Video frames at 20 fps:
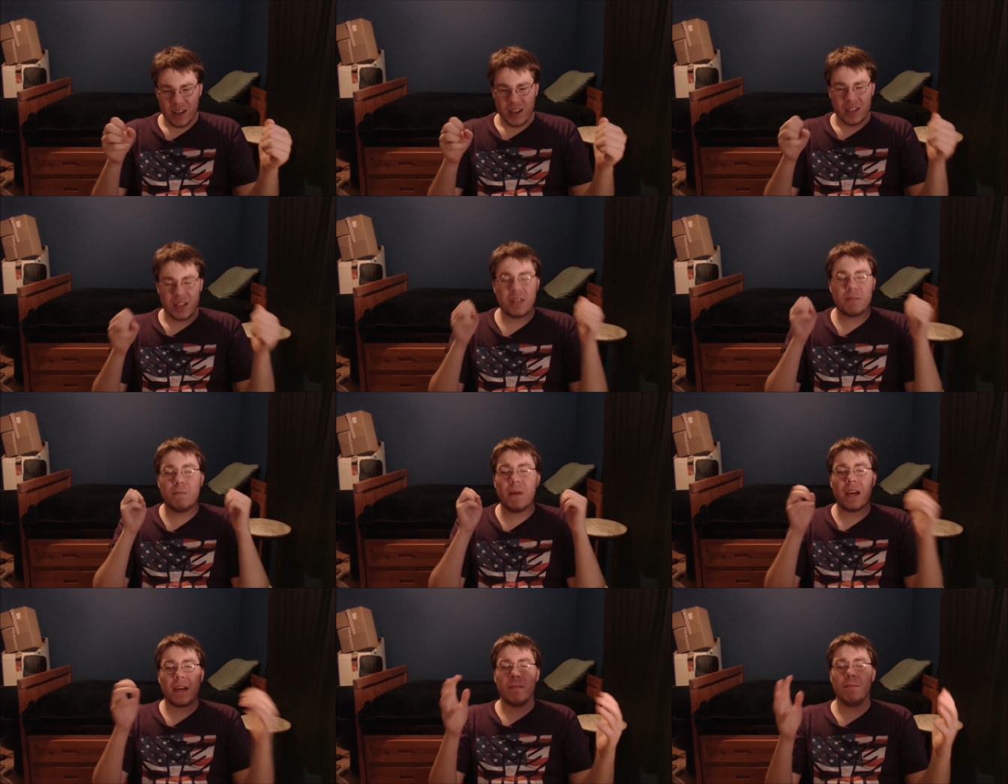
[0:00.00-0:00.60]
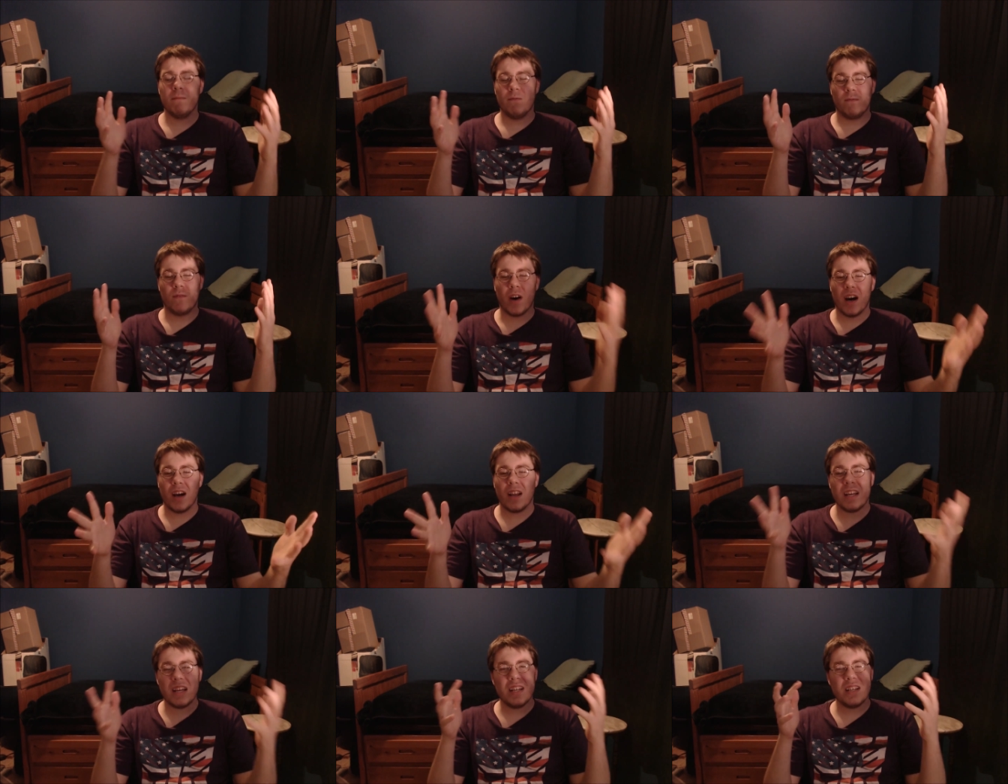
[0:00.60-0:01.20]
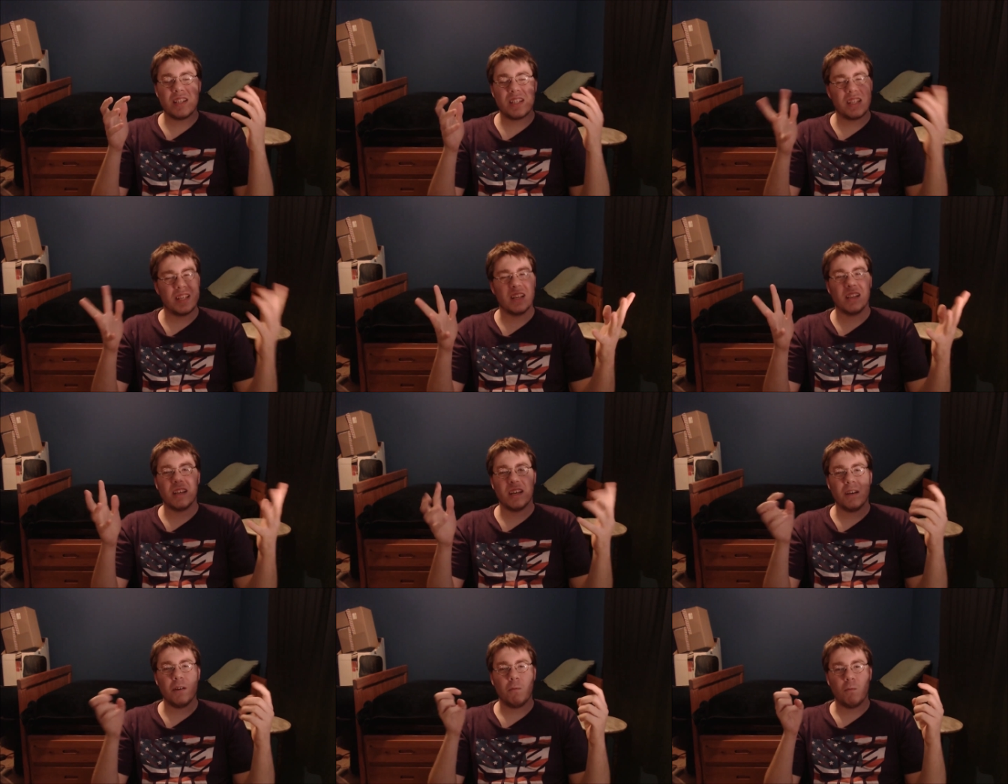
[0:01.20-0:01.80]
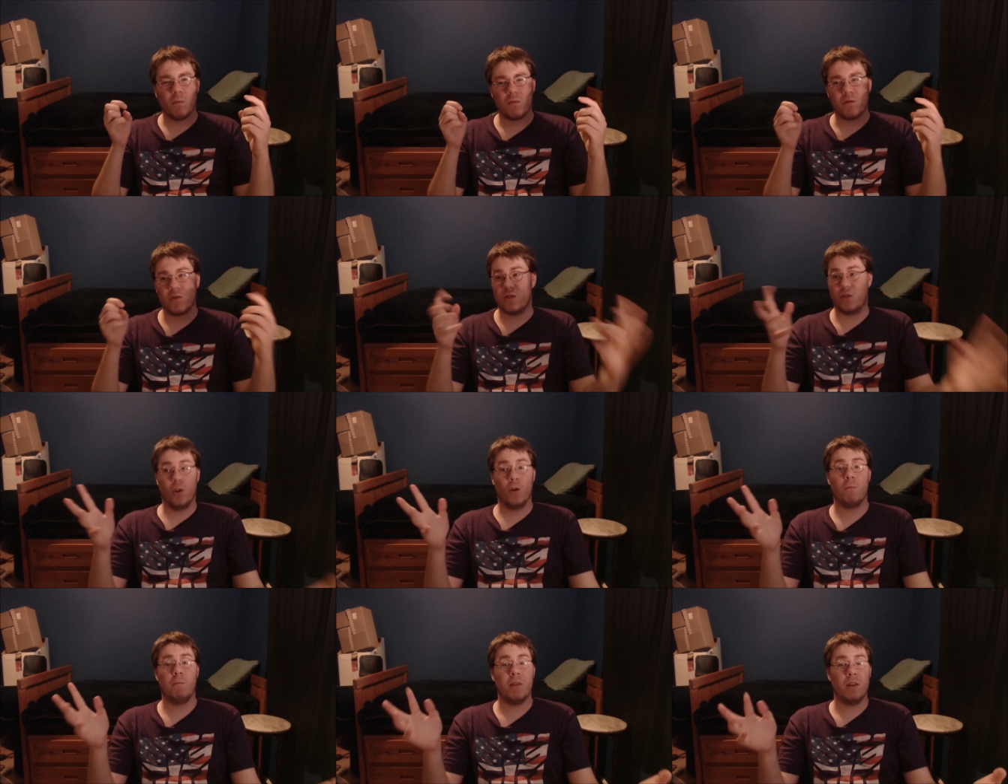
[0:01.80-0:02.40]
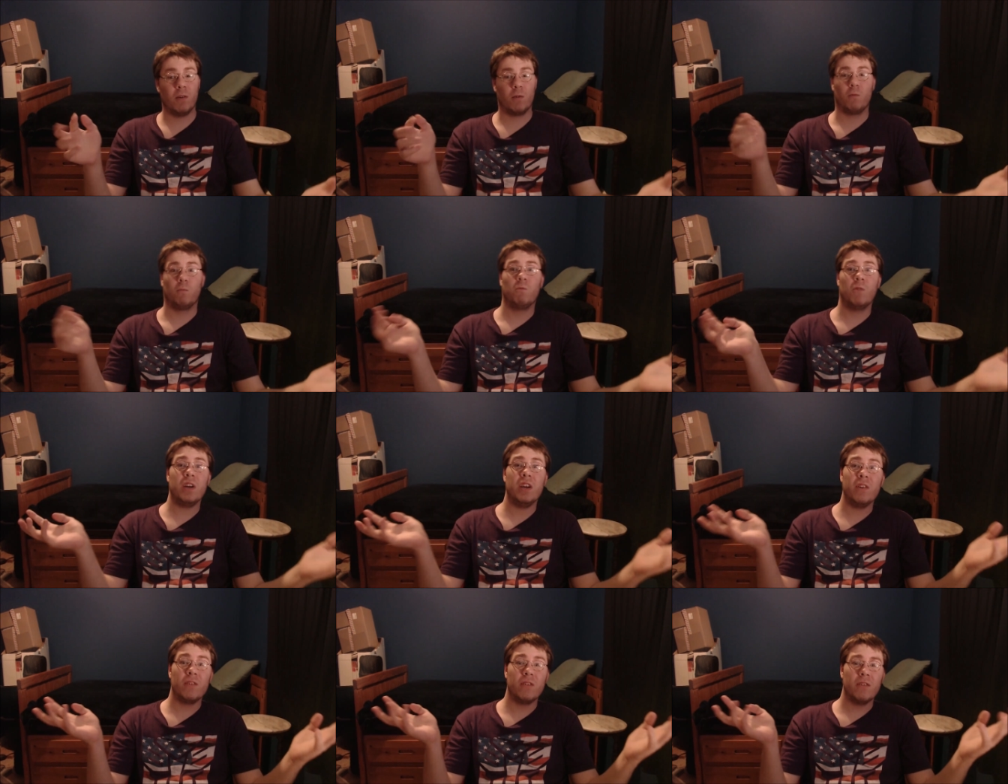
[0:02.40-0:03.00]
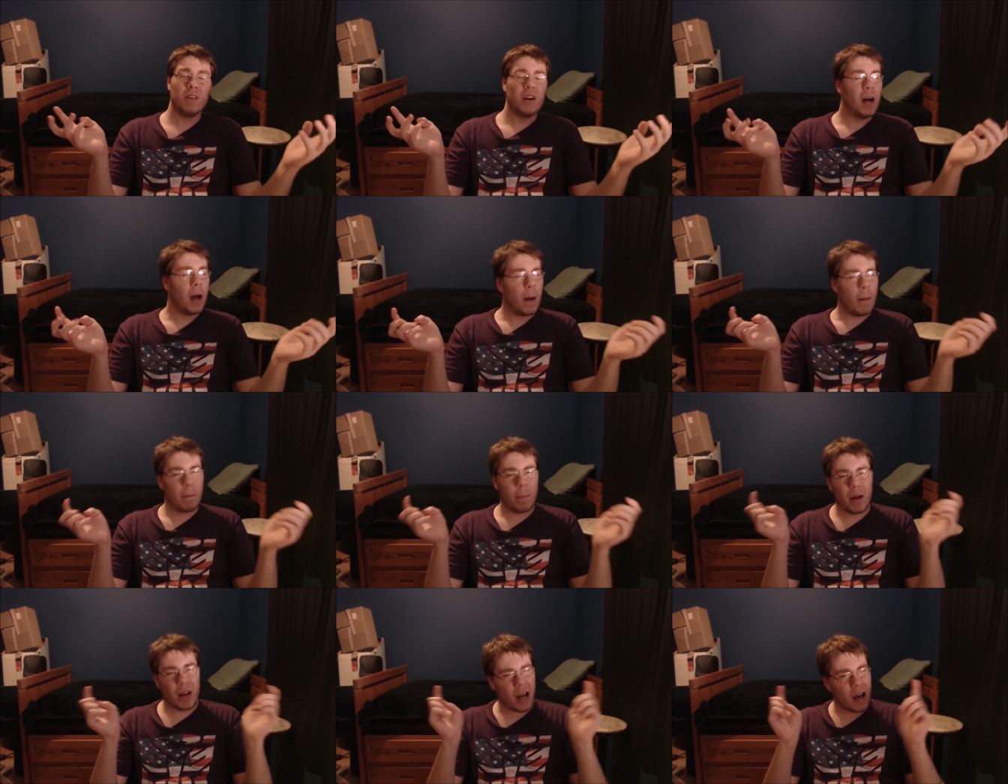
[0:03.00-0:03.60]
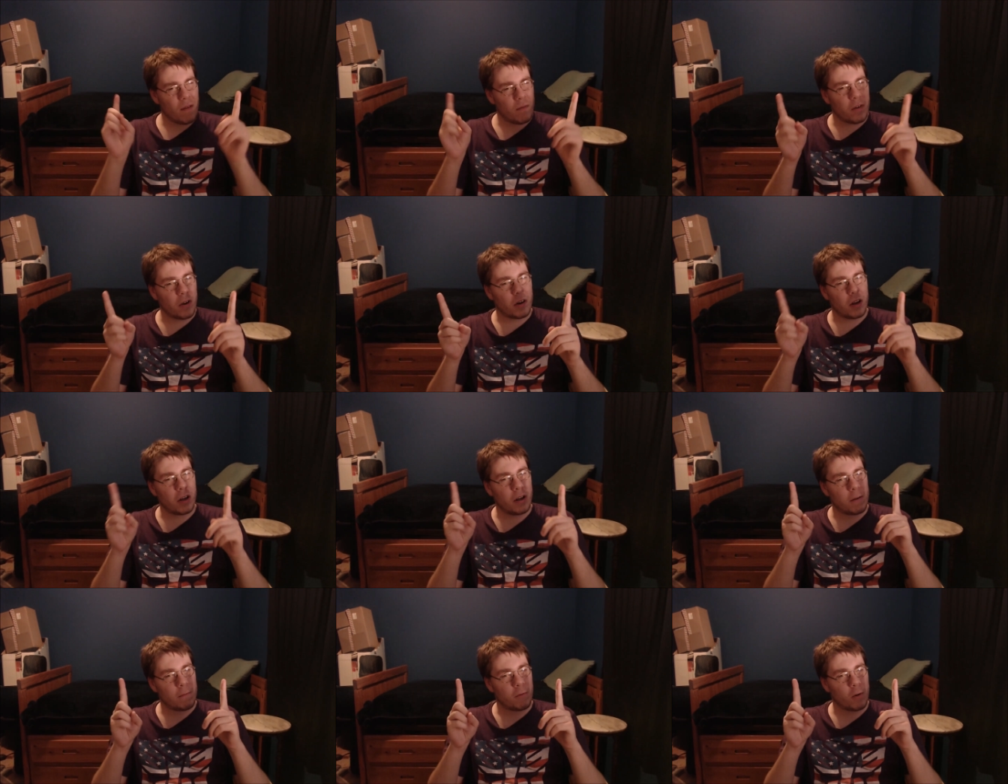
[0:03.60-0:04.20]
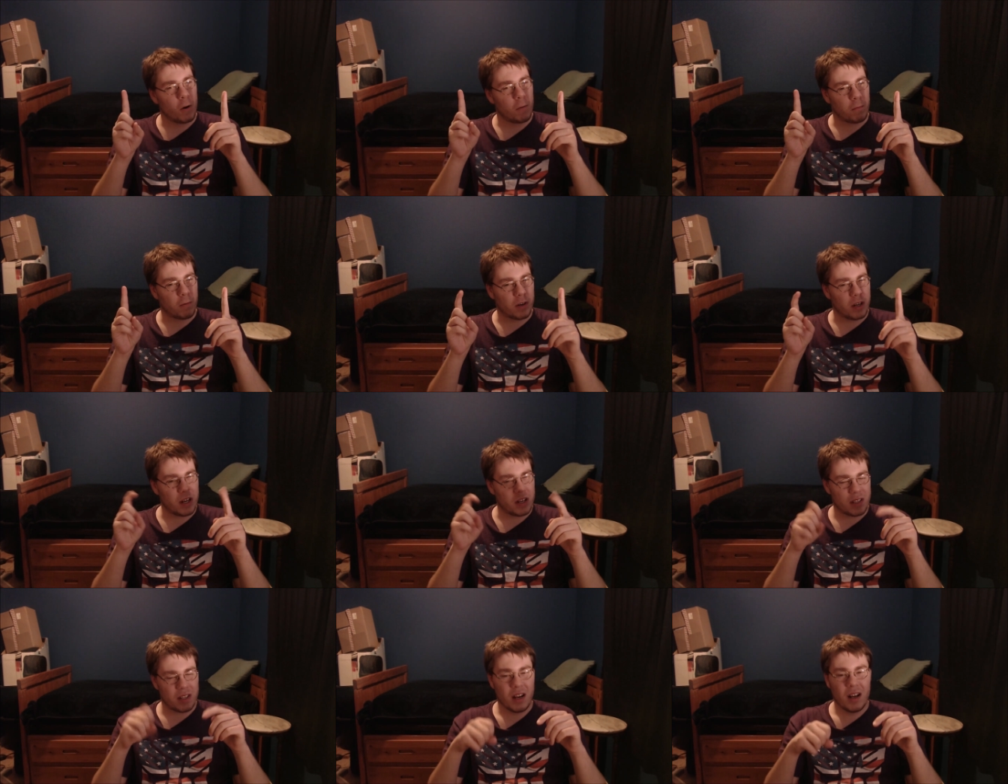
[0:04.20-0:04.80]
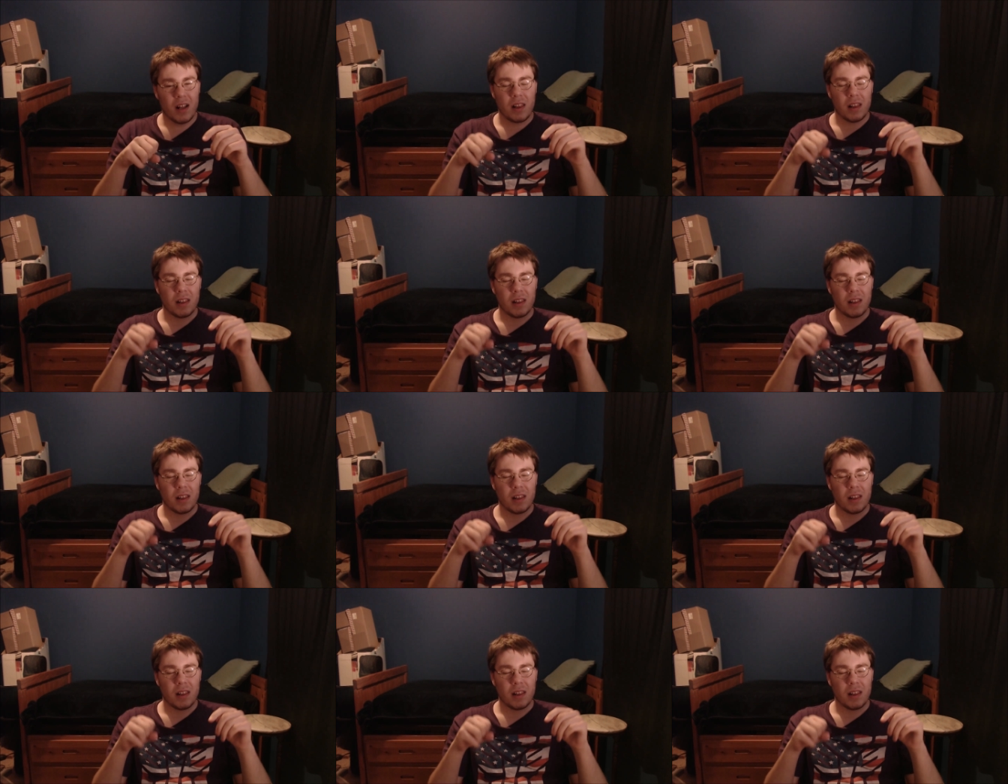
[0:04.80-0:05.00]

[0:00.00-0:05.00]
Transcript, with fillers: Just make them funny, silly, stupid, or weird, but not very inappropriate.